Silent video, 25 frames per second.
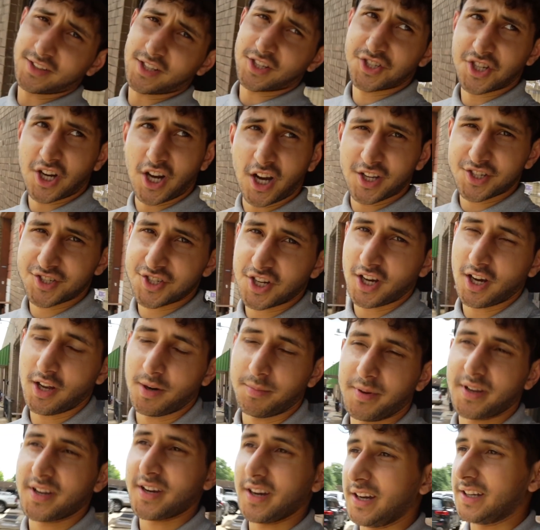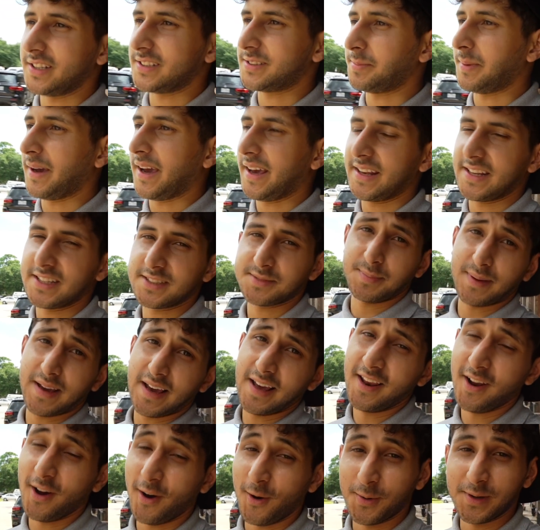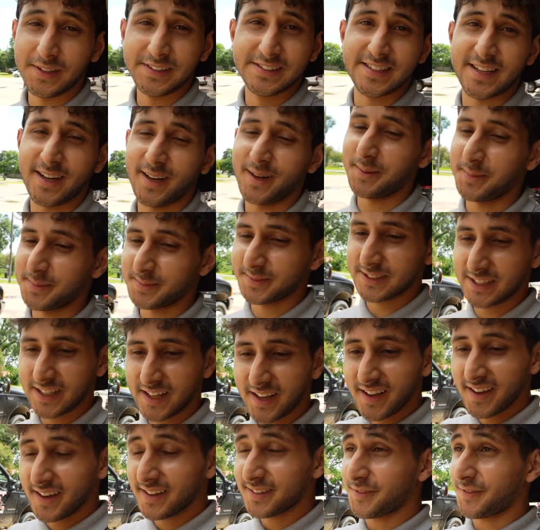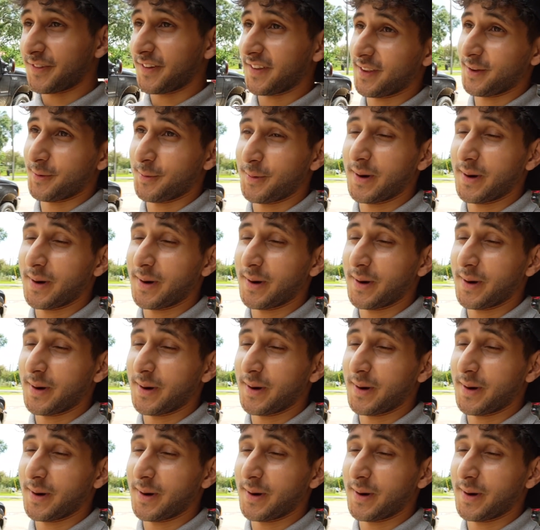out to John, because man, this man always comes for the